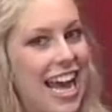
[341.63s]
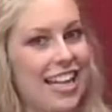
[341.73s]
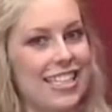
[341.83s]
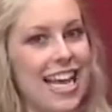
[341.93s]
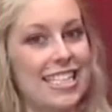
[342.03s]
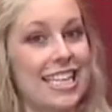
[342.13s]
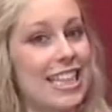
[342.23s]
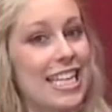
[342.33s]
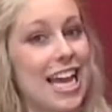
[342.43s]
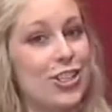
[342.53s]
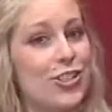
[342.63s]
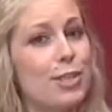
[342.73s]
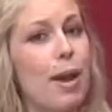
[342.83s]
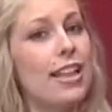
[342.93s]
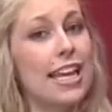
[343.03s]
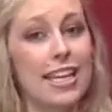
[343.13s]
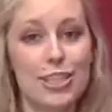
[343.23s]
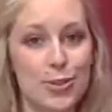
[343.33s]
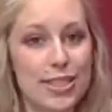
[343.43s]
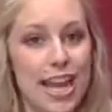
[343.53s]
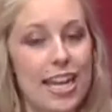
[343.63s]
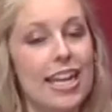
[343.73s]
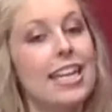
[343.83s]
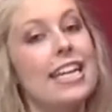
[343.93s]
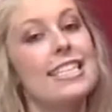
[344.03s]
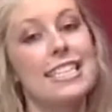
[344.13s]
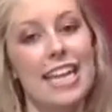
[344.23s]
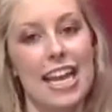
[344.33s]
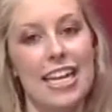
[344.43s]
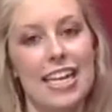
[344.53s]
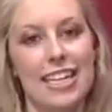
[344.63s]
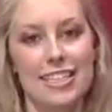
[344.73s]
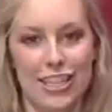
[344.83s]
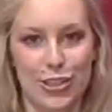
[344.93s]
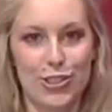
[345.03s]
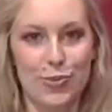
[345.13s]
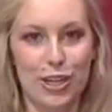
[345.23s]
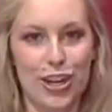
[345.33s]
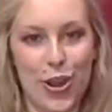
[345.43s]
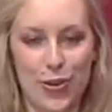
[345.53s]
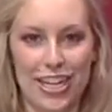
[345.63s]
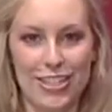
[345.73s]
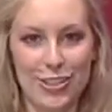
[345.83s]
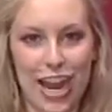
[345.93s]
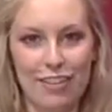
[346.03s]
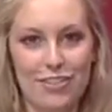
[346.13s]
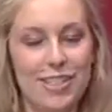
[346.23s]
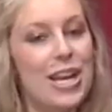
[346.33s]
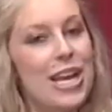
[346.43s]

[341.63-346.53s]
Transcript: Alex hasn't let the national spotlight get to his head and instead continues to work on owning his craft.